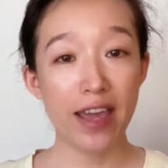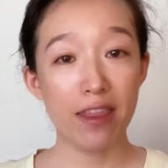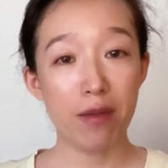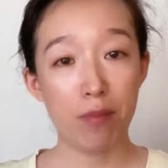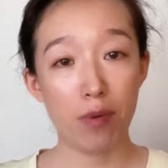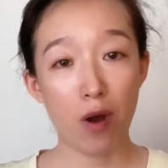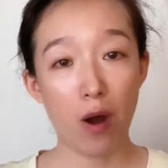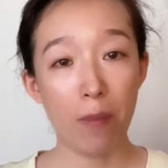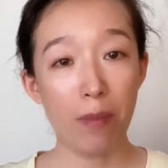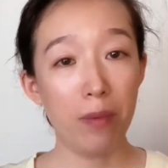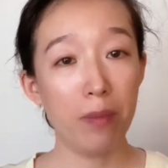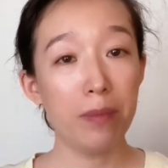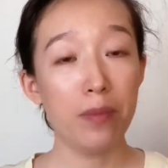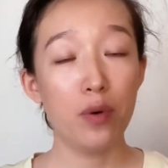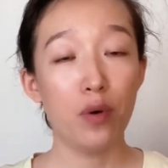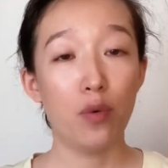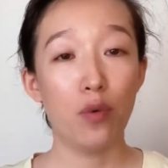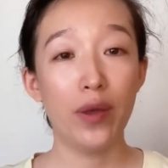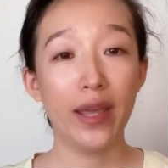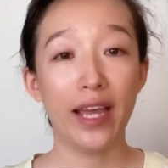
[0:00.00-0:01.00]
the problem,
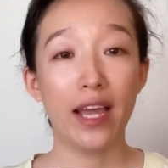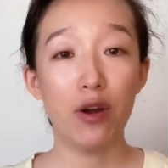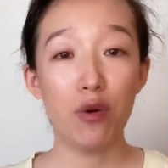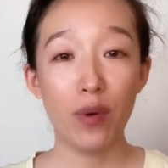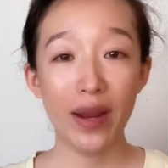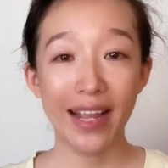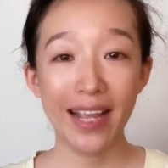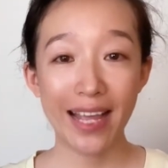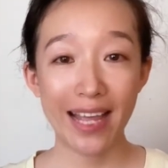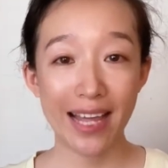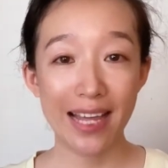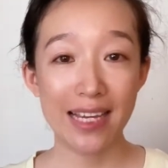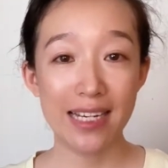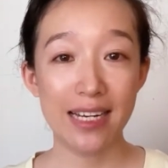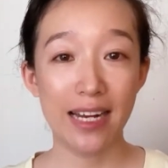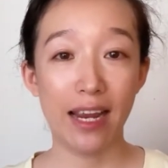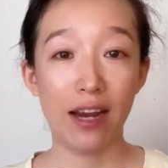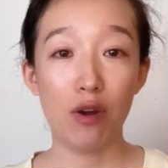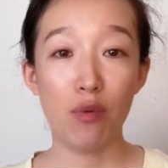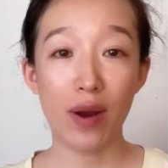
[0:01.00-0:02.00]
we can
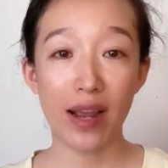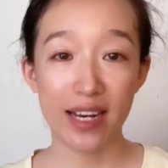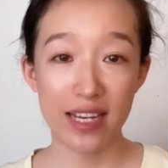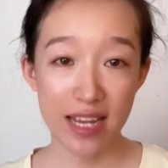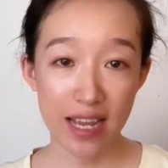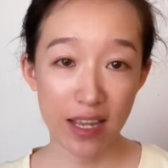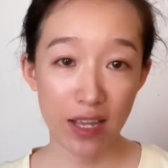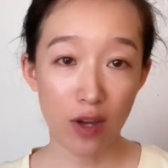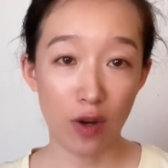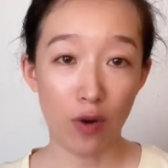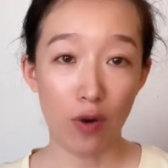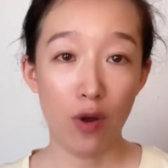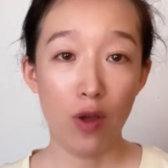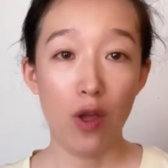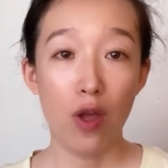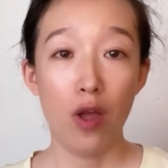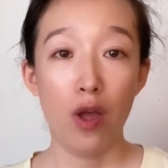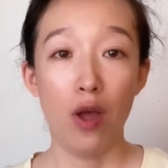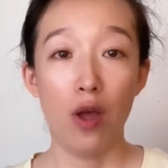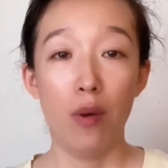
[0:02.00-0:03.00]
recut a rectangle.
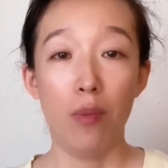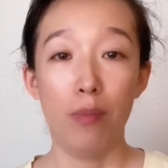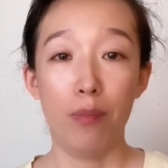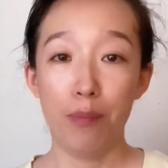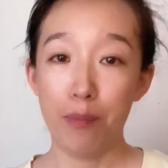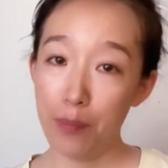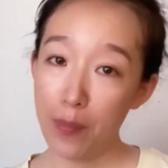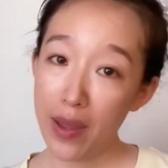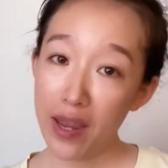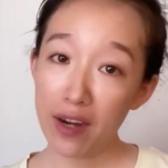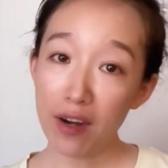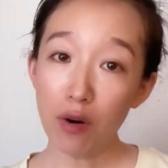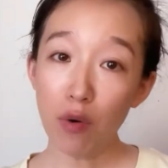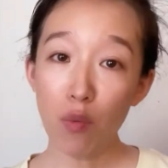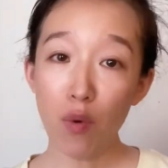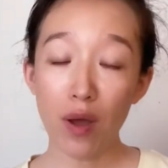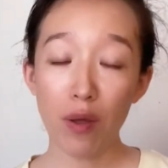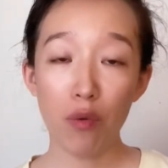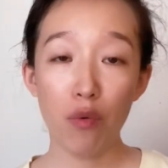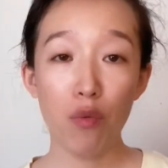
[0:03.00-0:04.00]
Better
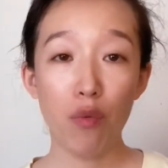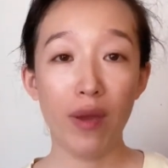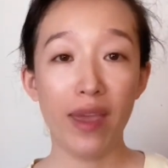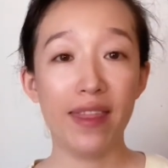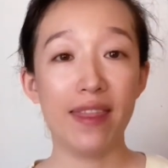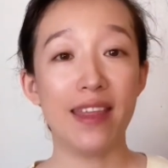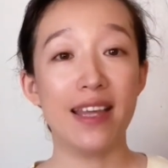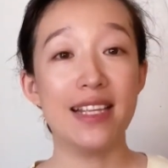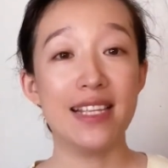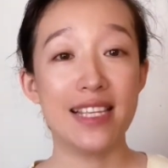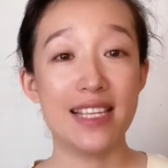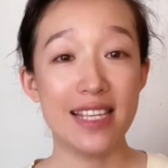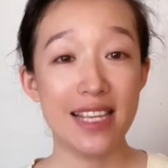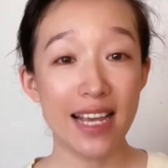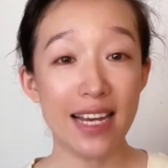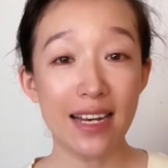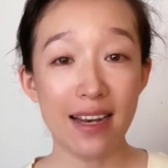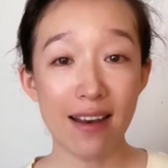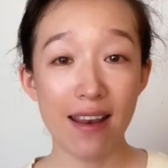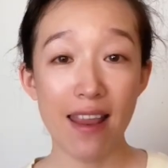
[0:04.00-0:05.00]
one with a
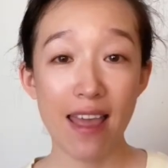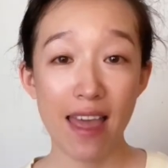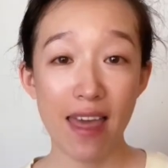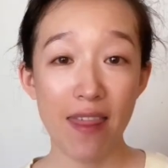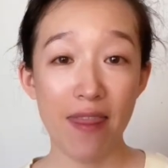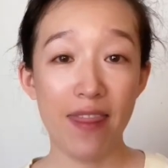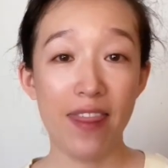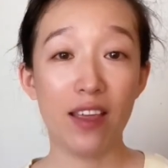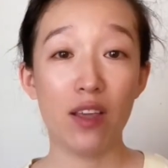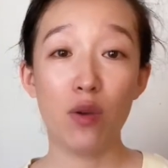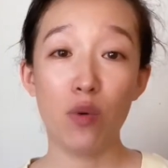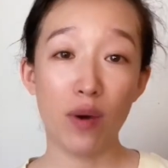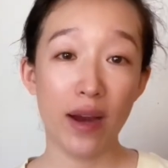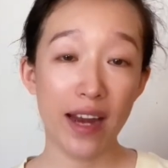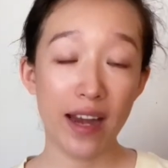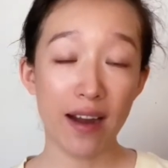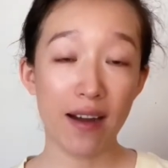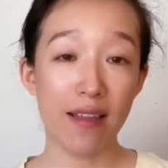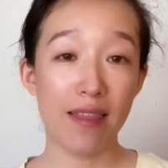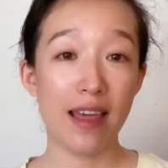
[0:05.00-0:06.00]
set length
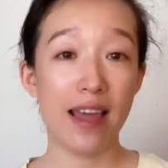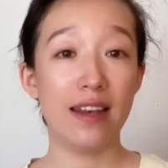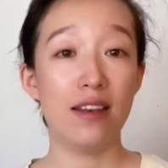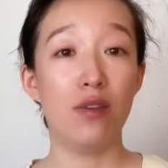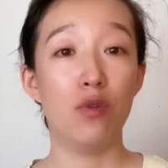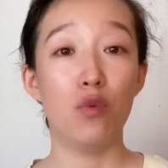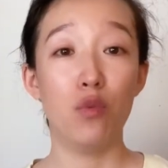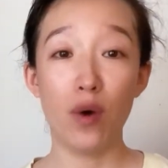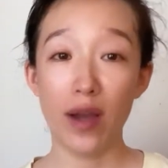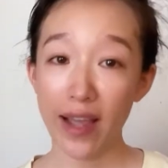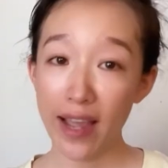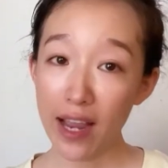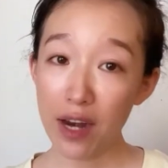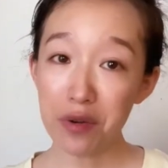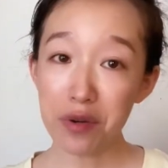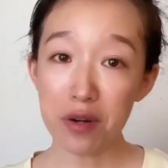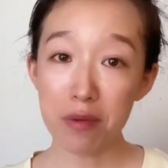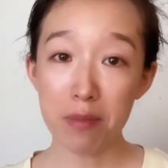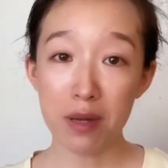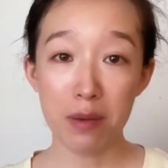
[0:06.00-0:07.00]
greater than
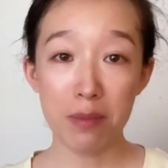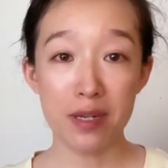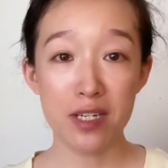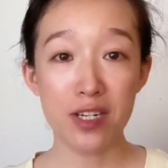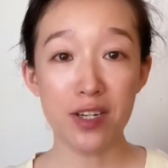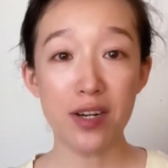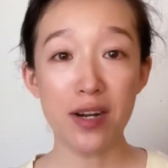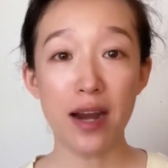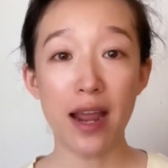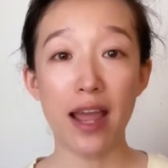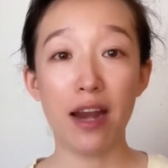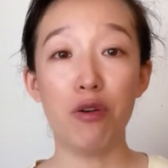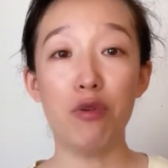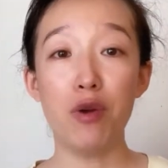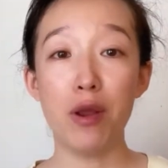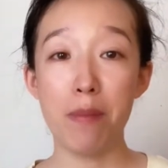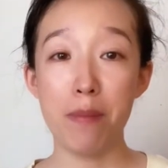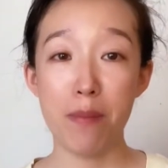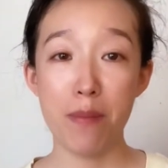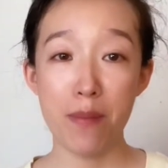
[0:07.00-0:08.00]
100 mm and
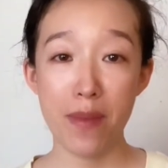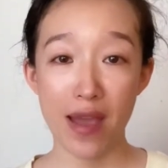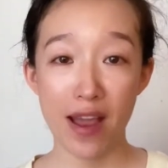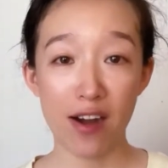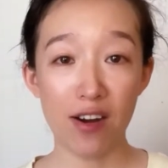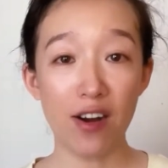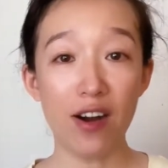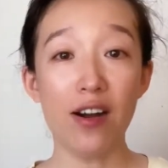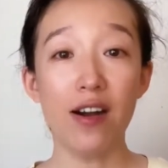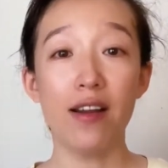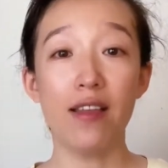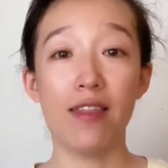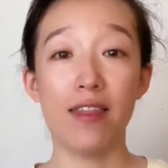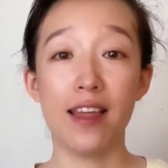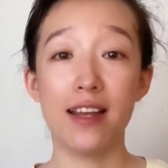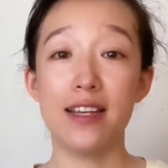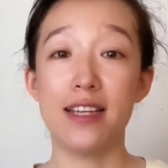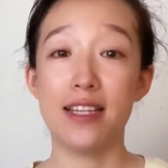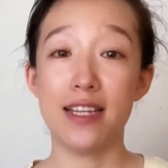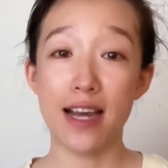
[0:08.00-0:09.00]
remeasure
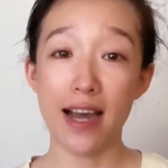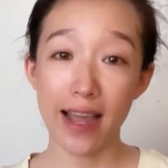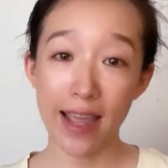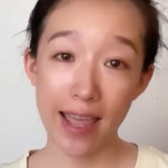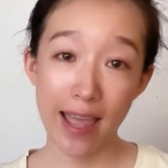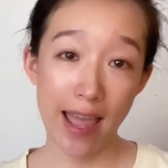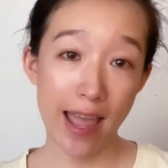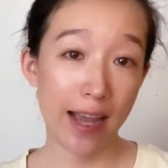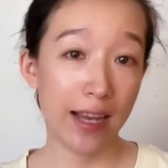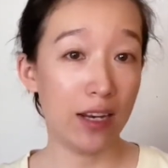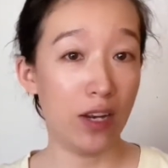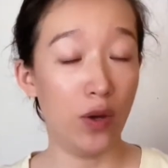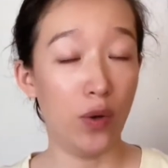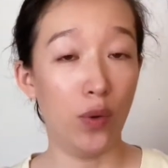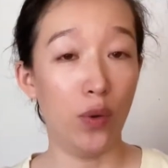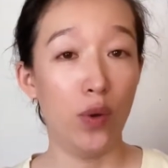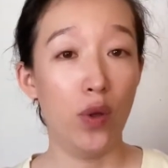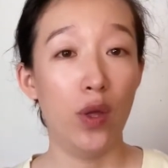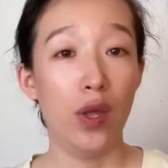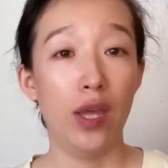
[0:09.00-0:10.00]
the
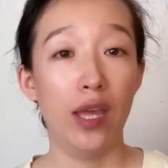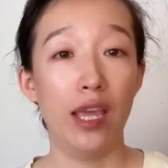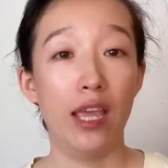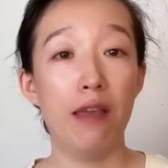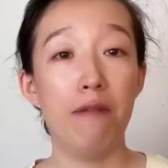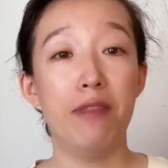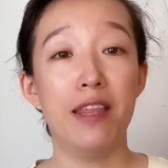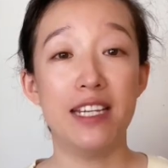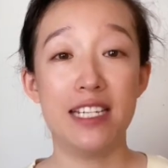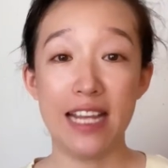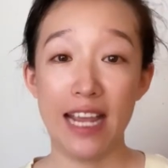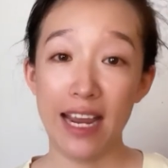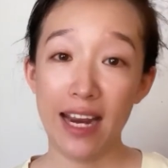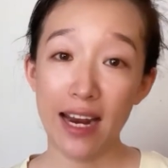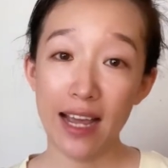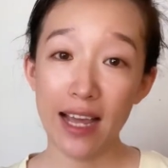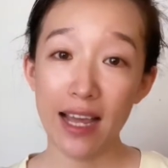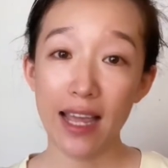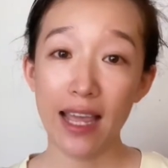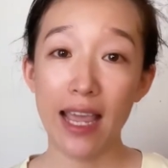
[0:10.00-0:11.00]
diagonal. If the
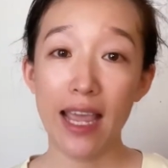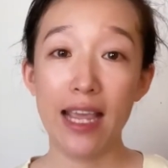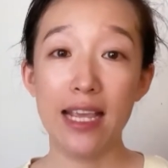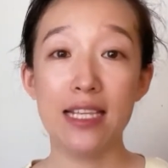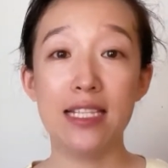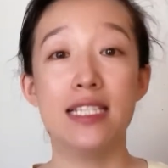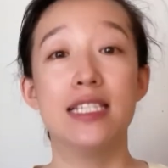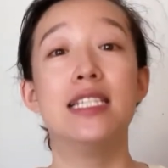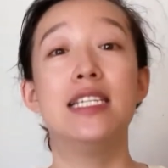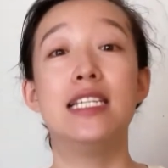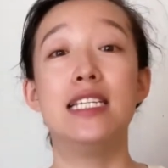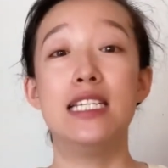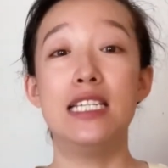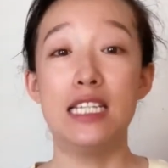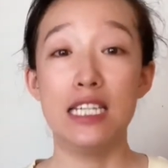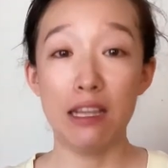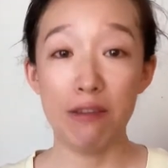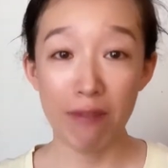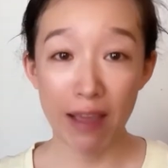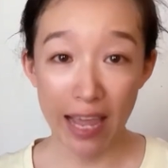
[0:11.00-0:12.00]
data is
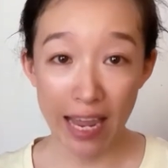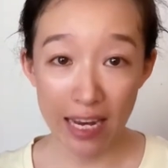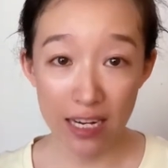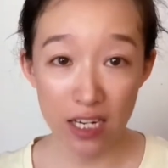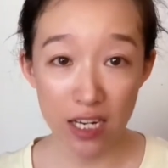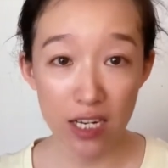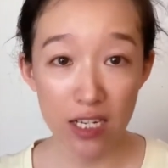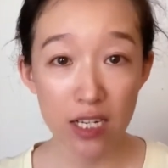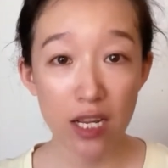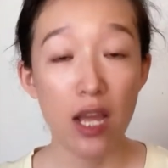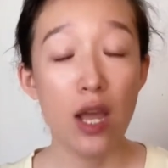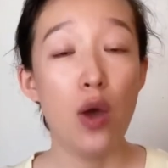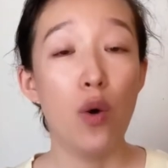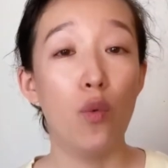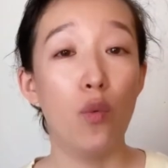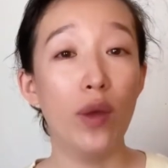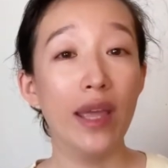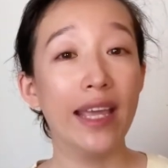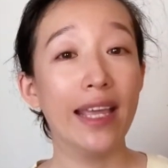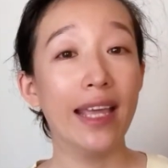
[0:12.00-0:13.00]
deviated,
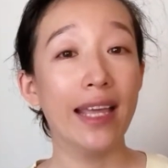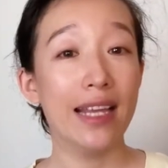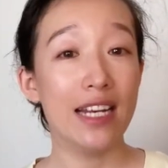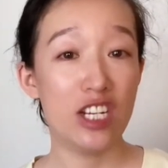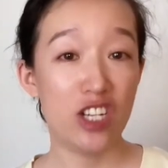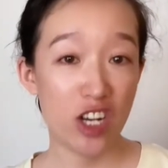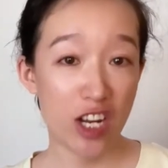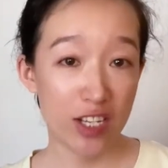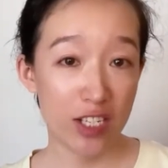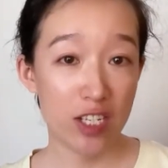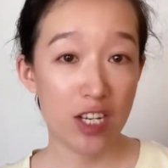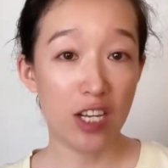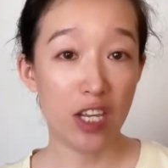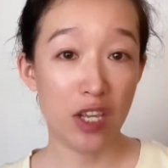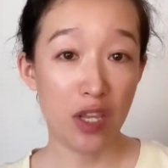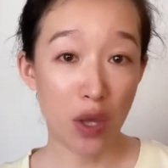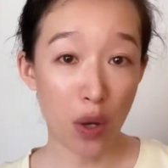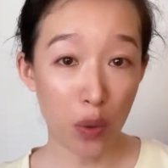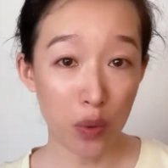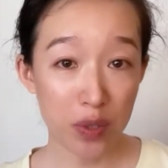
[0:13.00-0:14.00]
we can adjust
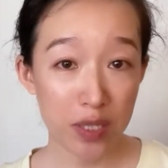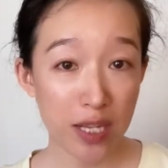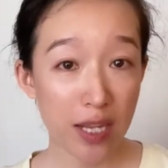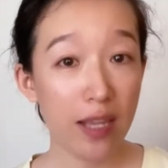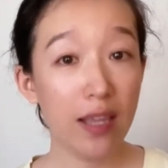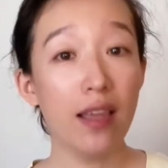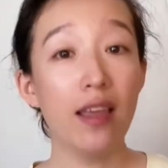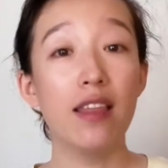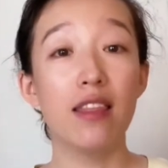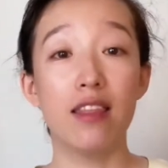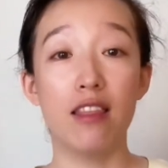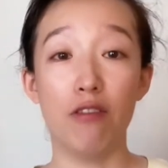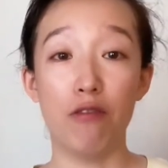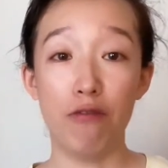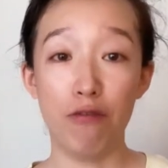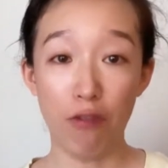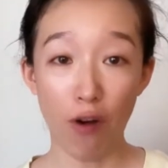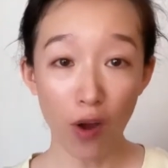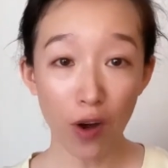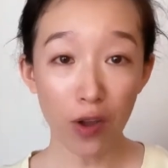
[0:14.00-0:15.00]
using the
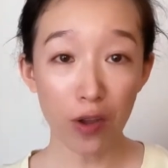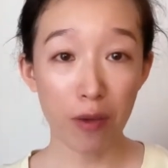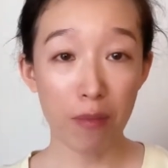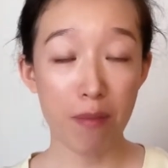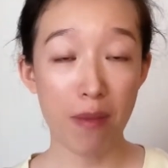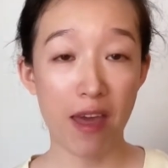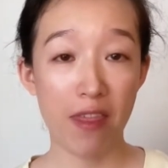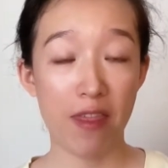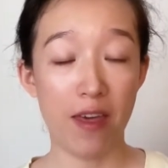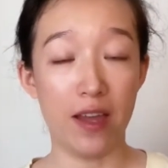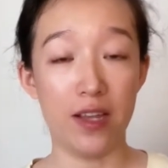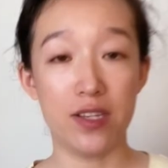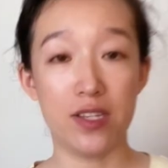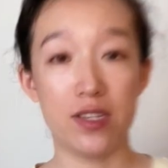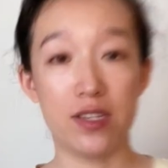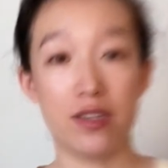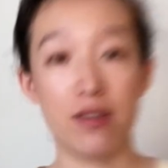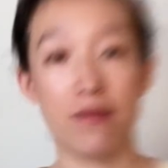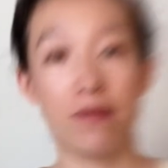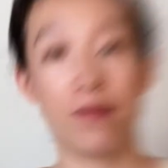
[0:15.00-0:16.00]
following
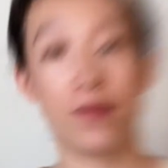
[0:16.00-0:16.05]
methods.